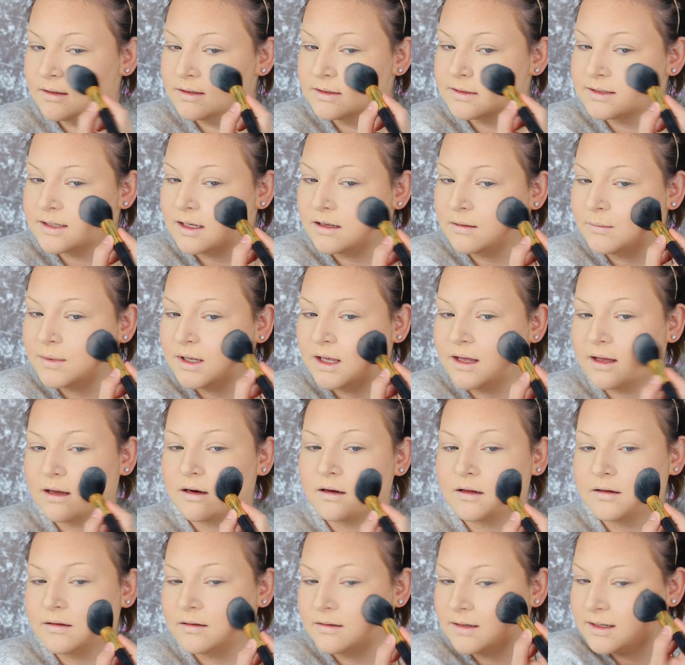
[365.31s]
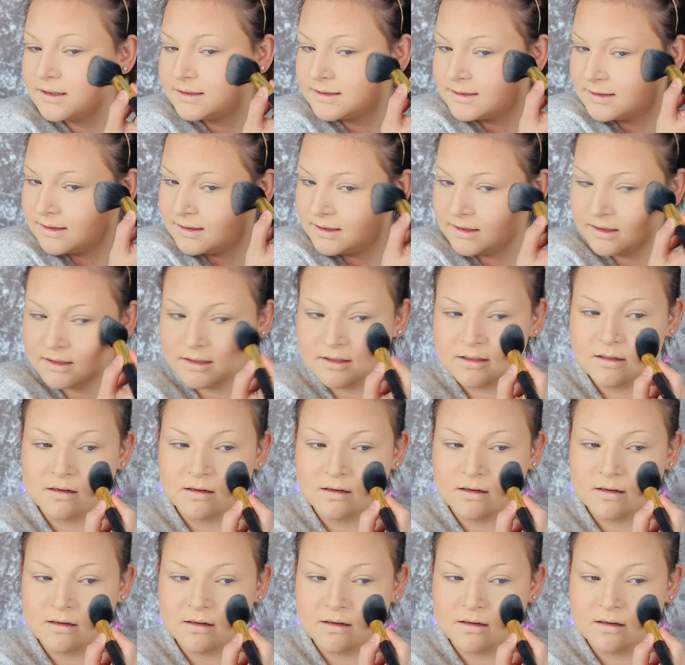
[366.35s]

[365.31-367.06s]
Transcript: Same again on that side.